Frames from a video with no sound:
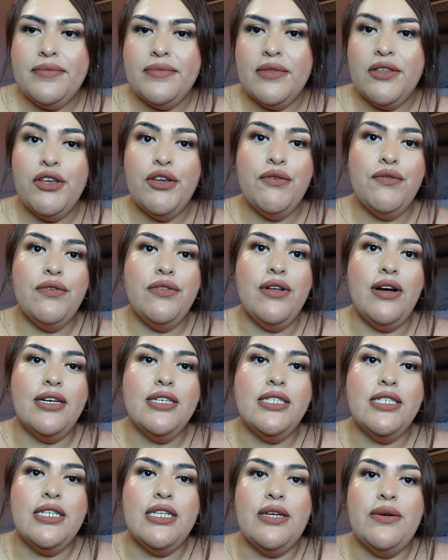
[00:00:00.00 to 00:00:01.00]
you've
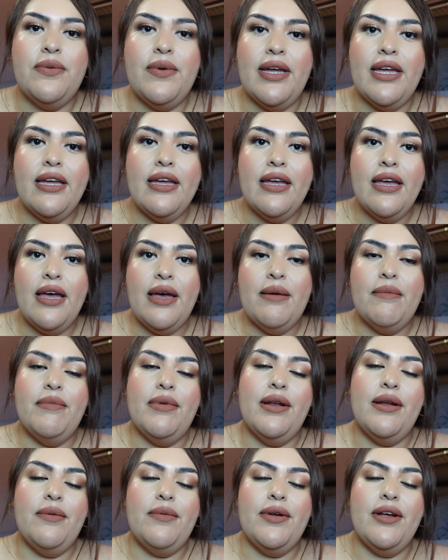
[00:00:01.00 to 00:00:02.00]
lost any weight,
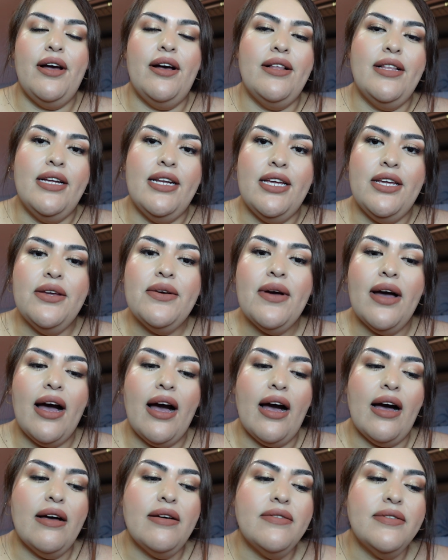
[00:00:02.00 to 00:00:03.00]
but in reality you
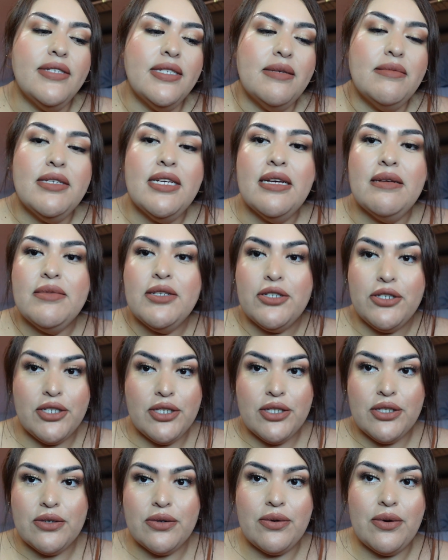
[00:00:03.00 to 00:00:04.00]
have. Sometimes
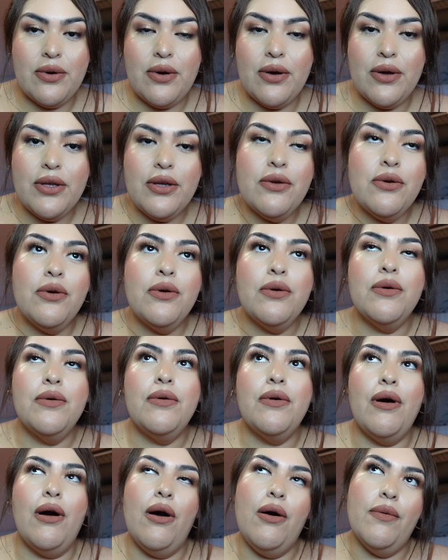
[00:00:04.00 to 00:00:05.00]
you don't
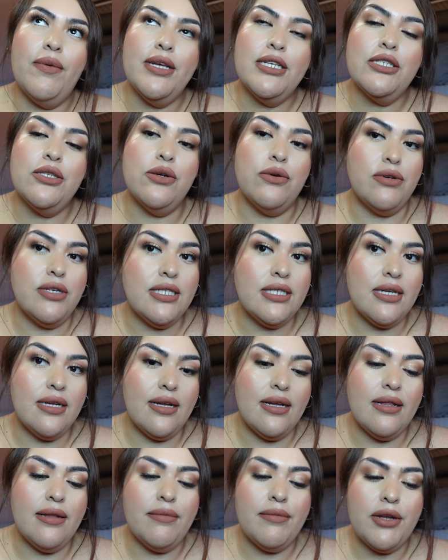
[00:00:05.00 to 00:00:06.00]
always notice it
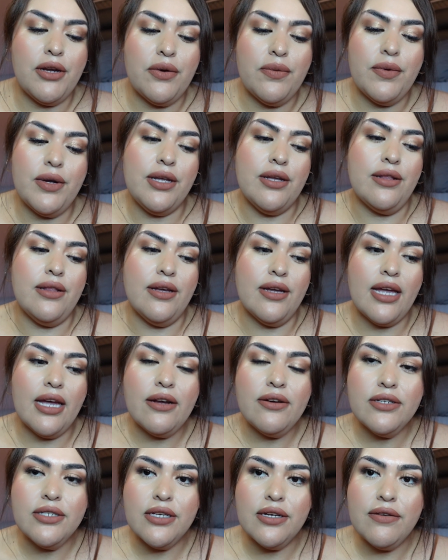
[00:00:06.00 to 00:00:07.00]
in the mirror when you look at
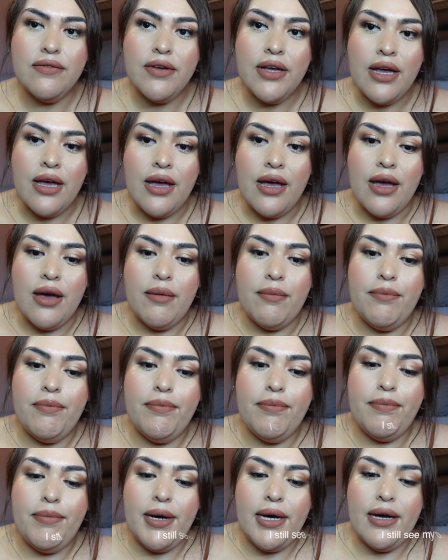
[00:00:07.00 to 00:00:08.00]
yourself,
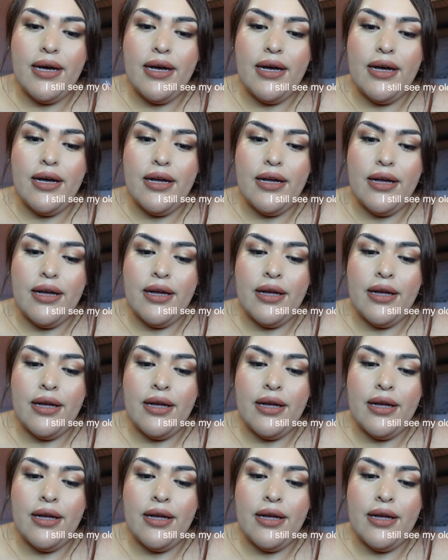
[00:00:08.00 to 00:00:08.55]
but